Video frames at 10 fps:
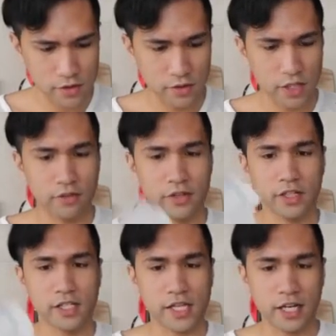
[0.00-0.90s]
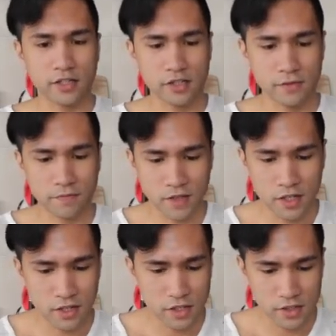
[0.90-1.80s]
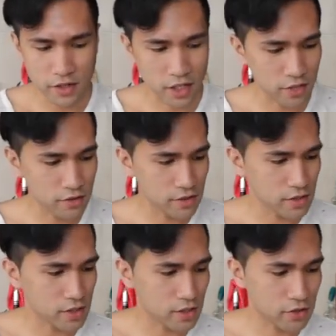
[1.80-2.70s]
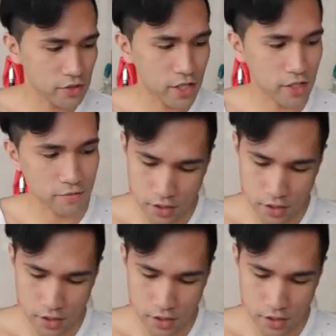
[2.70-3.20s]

So now they're detached, so I can use this as a tray.